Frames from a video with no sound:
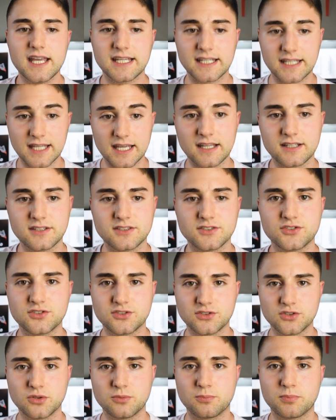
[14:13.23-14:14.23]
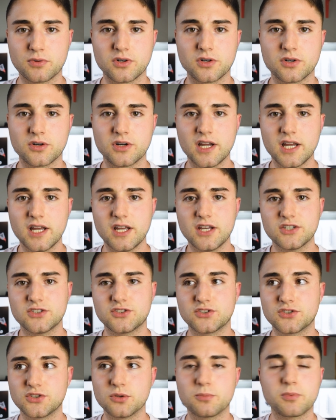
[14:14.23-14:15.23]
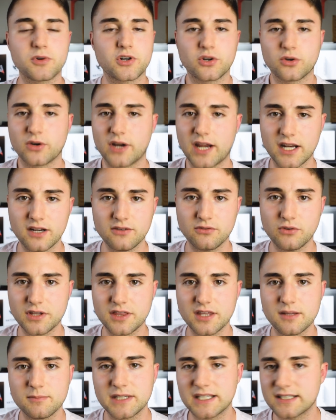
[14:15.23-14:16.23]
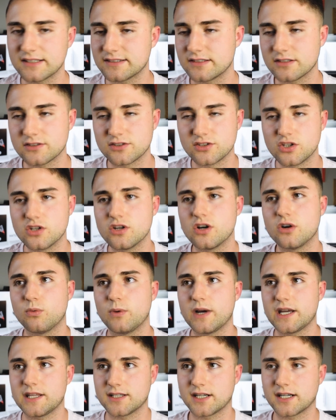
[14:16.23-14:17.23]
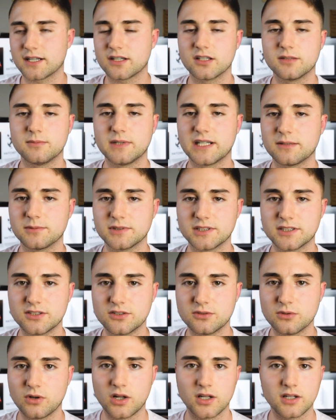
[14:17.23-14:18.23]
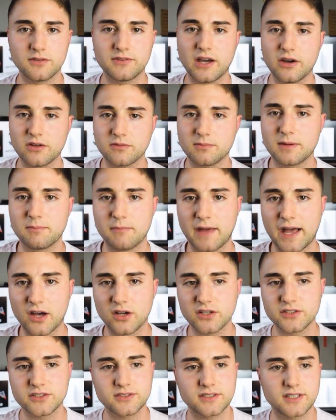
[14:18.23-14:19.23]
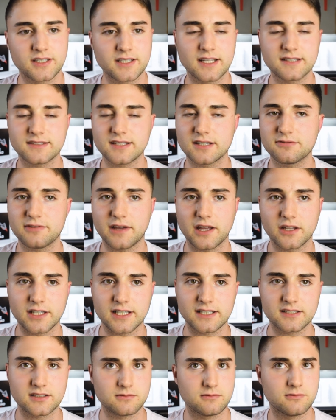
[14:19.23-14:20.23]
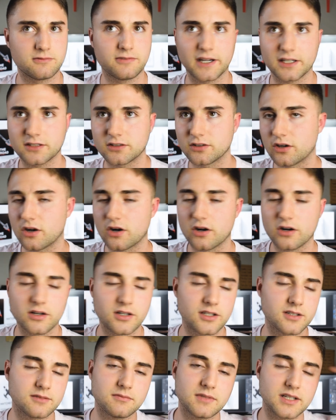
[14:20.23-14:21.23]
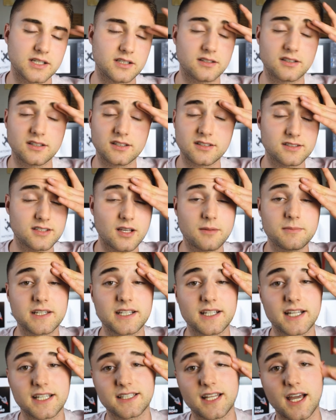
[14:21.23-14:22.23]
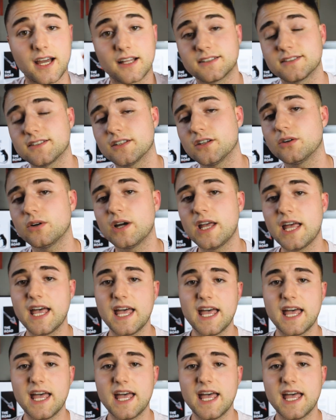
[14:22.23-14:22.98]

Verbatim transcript: get super, super creative with it, because there's no way that I could have been able to do all of that with my mouse unless I found like some vector art and, and, and something like that. So